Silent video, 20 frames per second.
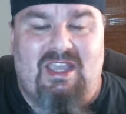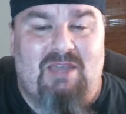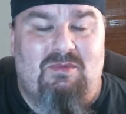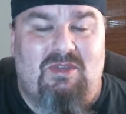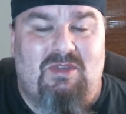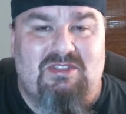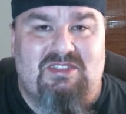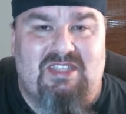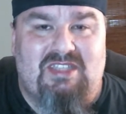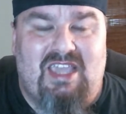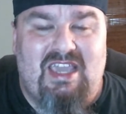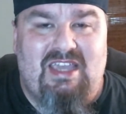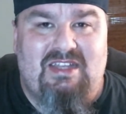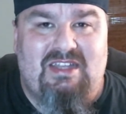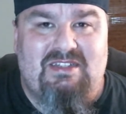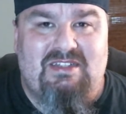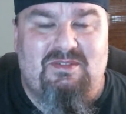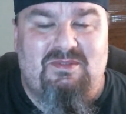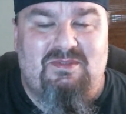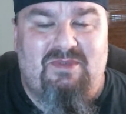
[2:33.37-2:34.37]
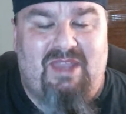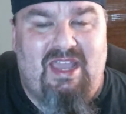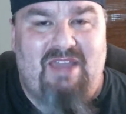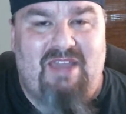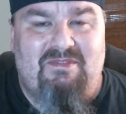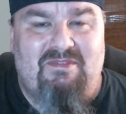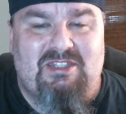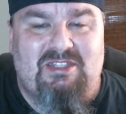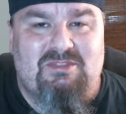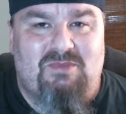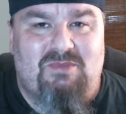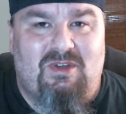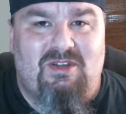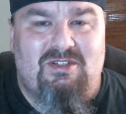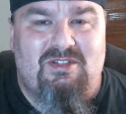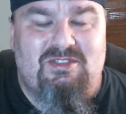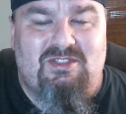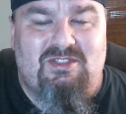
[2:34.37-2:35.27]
and once again, we have these words